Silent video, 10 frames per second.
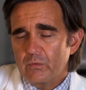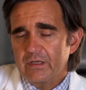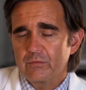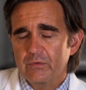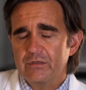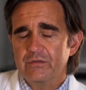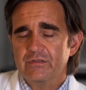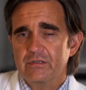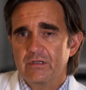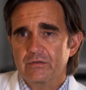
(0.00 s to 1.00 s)
we can reduce
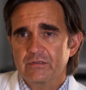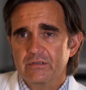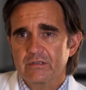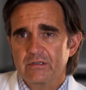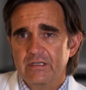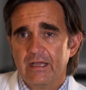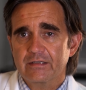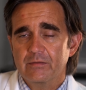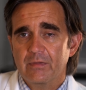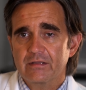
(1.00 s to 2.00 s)
the doses of the
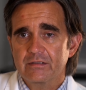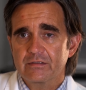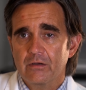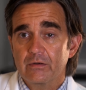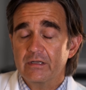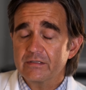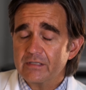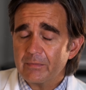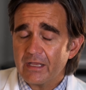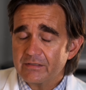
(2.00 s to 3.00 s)
dexamethasone and in
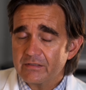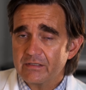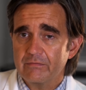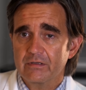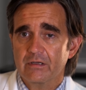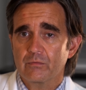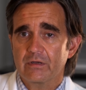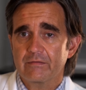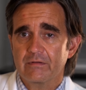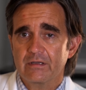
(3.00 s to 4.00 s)
some cases even get
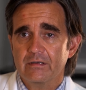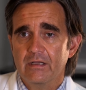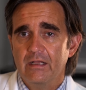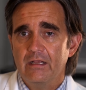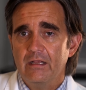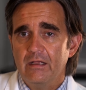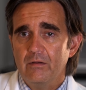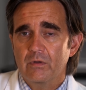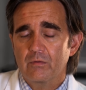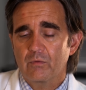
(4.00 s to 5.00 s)
rid of it
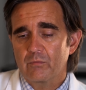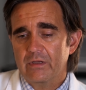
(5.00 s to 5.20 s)
when, when